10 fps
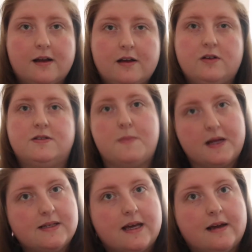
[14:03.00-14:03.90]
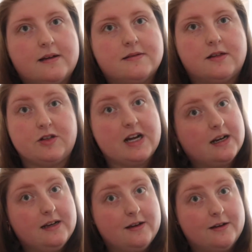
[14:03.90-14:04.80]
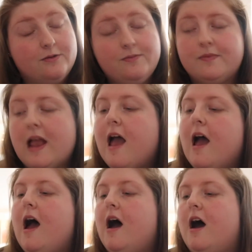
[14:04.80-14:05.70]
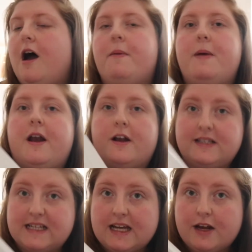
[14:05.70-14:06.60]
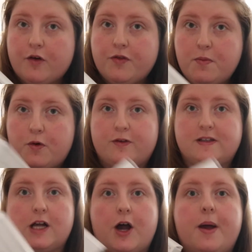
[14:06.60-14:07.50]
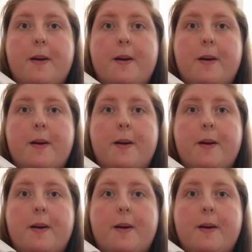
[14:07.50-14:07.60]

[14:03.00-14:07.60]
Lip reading: Cosmetics, so Jaclyn Hill, and I did get it off the Morphe site,